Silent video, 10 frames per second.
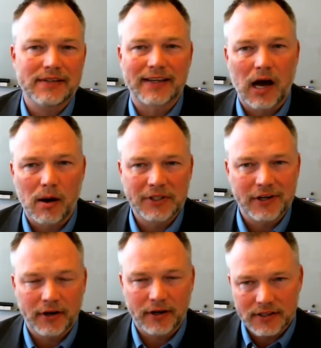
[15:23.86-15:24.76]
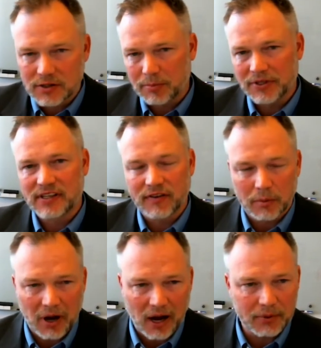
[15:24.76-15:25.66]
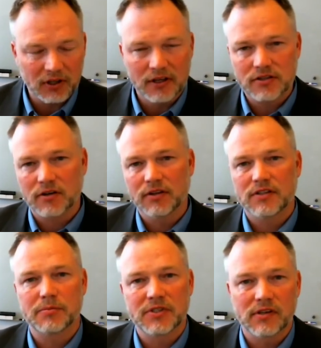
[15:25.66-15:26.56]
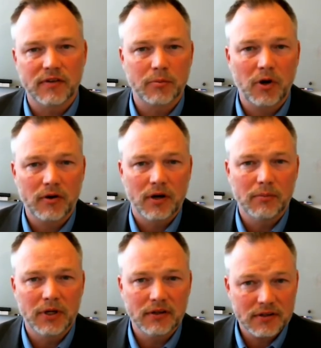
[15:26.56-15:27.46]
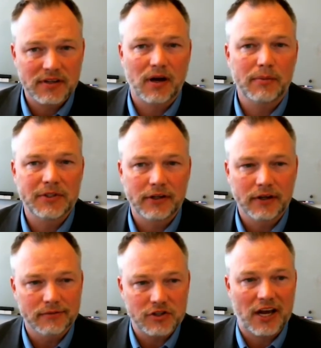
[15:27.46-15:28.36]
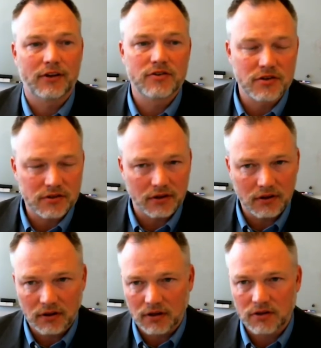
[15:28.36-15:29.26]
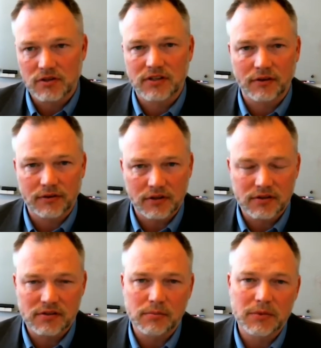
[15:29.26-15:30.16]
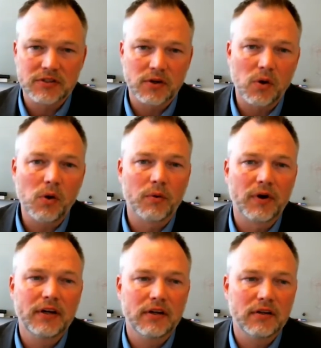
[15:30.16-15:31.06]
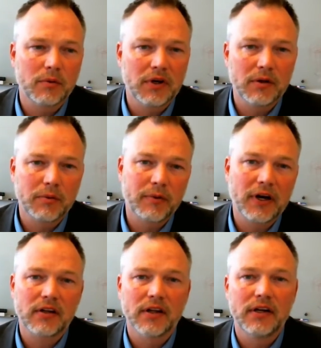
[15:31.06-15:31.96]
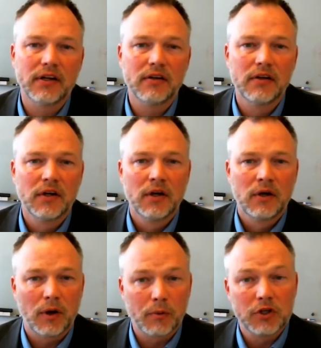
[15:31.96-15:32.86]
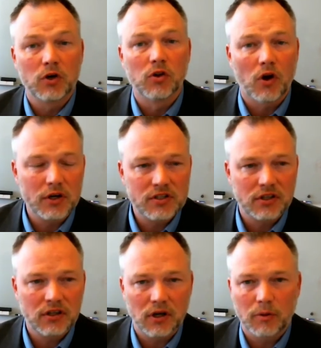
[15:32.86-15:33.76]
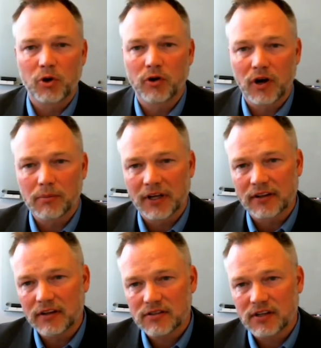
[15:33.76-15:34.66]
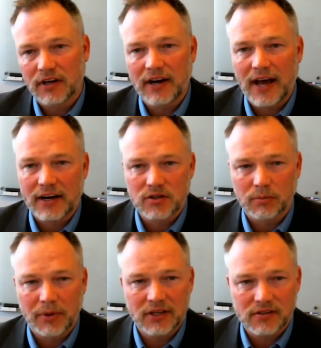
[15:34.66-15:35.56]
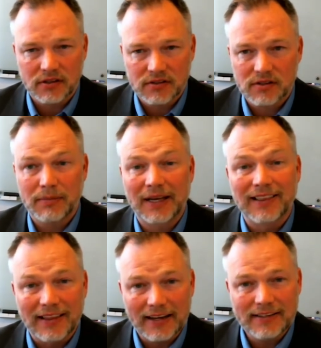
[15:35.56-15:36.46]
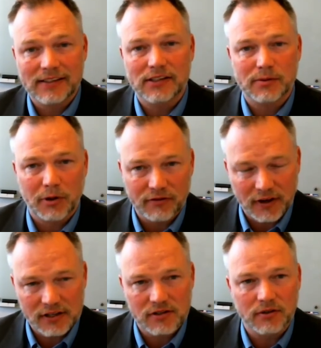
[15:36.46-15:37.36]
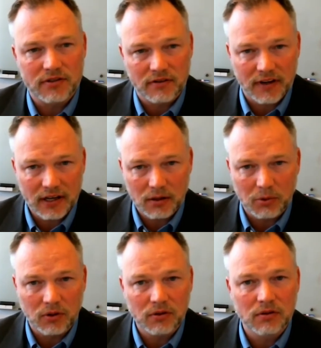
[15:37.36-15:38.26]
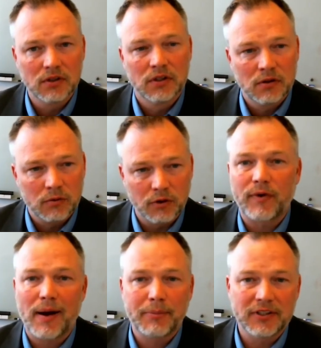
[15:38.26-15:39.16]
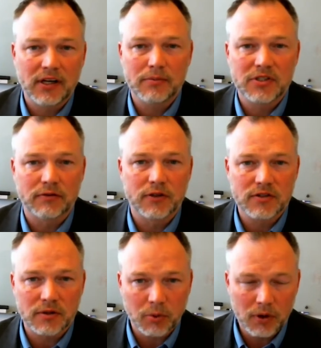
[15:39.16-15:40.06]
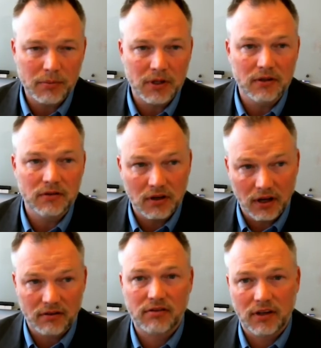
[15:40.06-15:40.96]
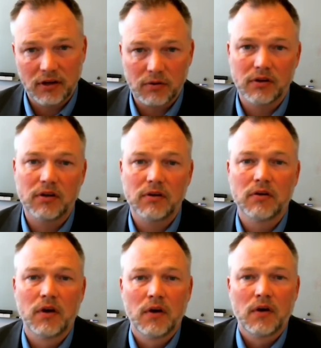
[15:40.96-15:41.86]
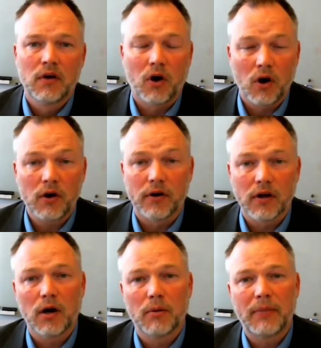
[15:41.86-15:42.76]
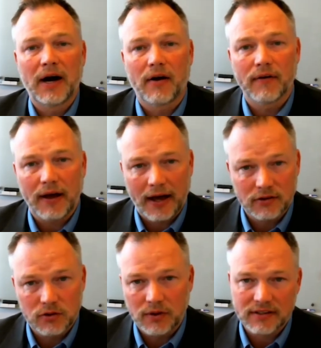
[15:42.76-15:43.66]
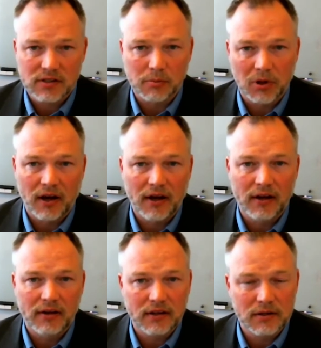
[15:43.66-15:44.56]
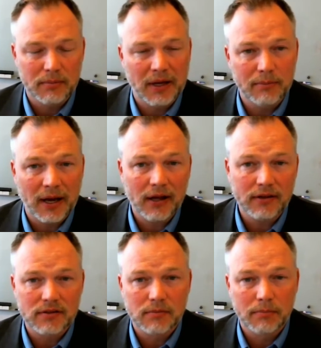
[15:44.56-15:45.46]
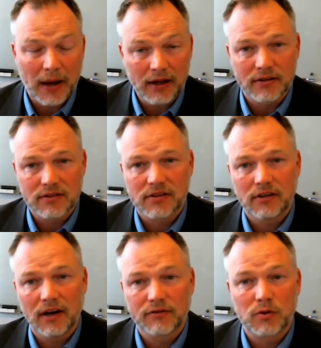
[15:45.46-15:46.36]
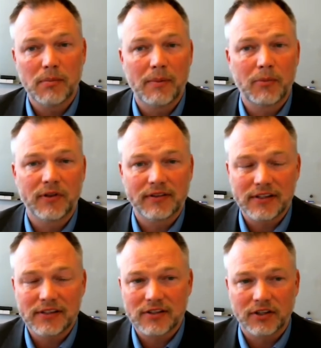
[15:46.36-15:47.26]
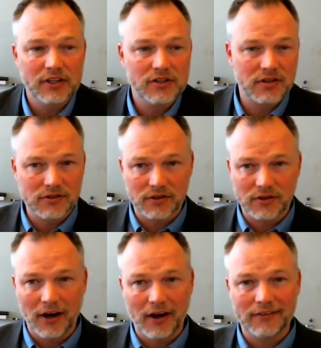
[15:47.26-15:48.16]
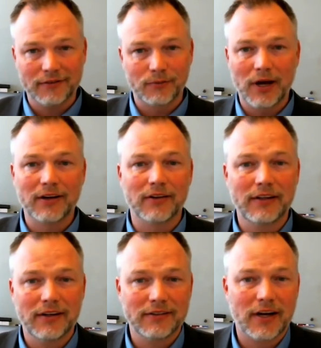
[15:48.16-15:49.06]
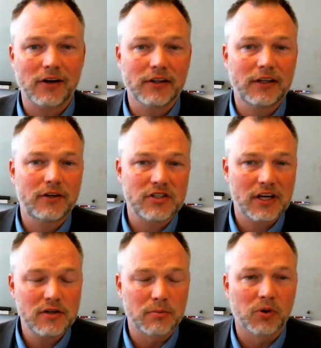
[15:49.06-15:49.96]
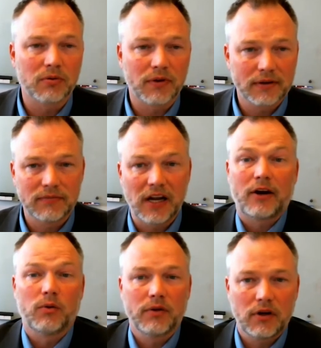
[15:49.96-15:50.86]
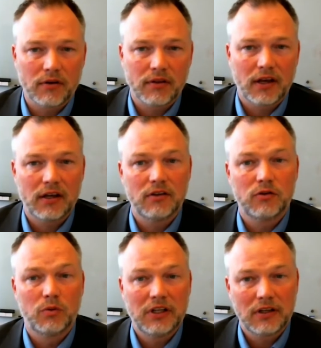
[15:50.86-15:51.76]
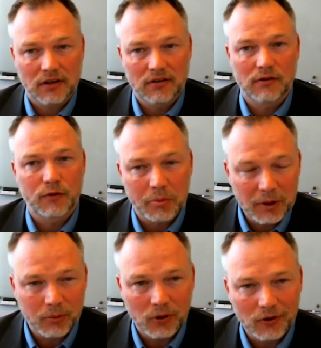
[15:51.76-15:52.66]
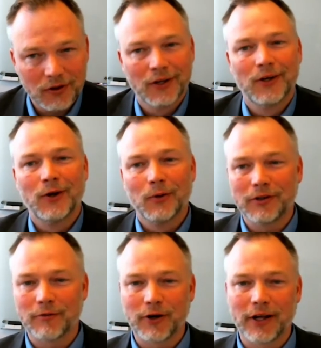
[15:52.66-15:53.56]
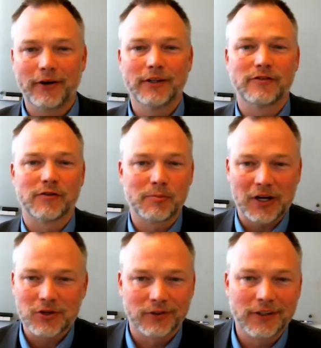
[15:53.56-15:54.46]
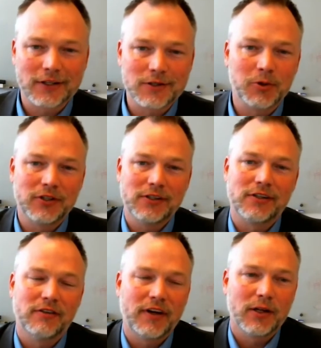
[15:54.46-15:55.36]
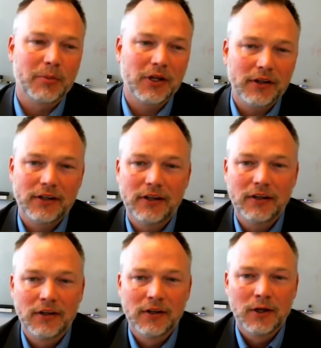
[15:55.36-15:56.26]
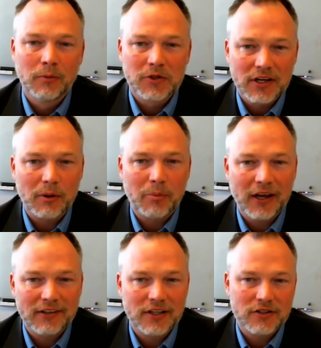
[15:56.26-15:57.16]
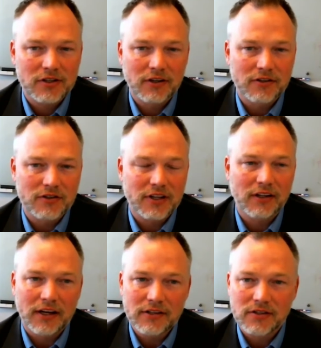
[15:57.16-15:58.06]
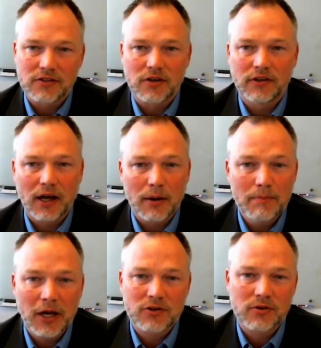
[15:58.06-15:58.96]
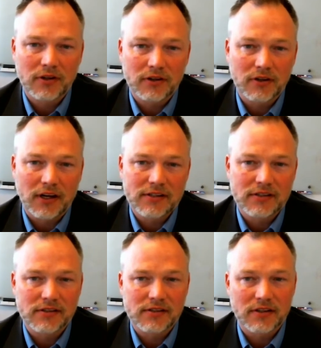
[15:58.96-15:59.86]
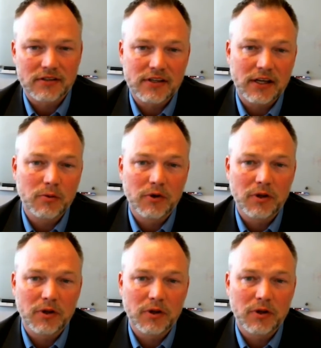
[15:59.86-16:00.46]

a commentary on this specific population or this specific program, but it is a commentary on challenges in our country's healthcare system as a whole, right? And the way that we regulate it, right? When you're launching a program like this on a national basis to make licensed professionals available with rapid times to first appointment, you got to think really hard about how to do that supply and demand and balance. And you have to remember that these clinicians are not readily and entirely interchangeable. Like, not only are they unique and different people with different areas of specialty, expertise, and availability, but you got to pay attention to their state licensure, and you got to make sure that they're licensed in the state where the